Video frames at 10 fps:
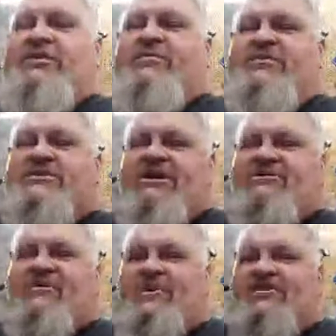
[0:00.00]
because that's
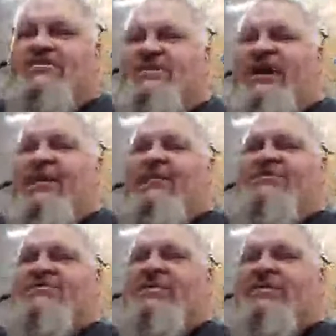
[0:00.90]
what usually
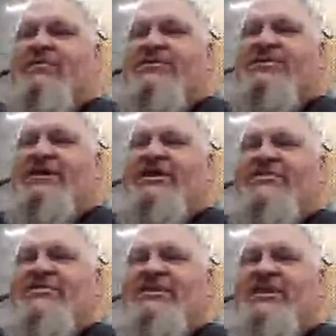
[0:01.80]
happens with
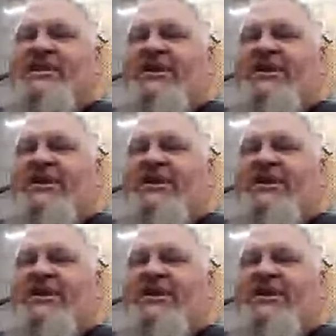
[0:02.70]
them. Is they